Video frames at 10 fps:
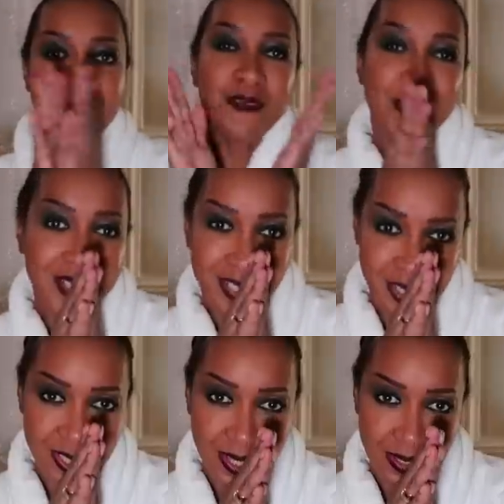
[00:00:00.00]
the
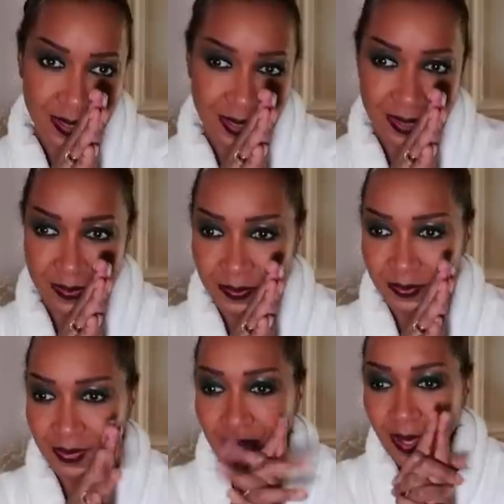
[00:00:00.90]
vintage things.
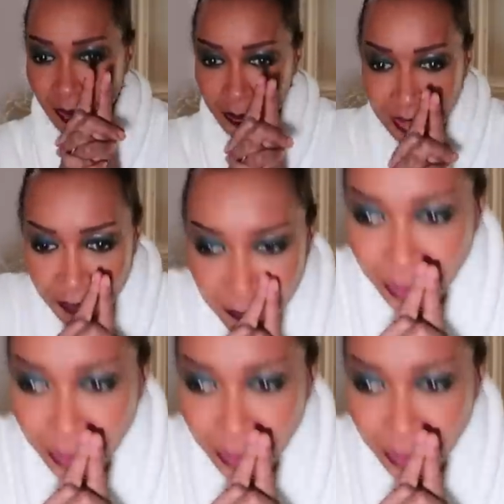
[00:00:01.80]
I can't believe I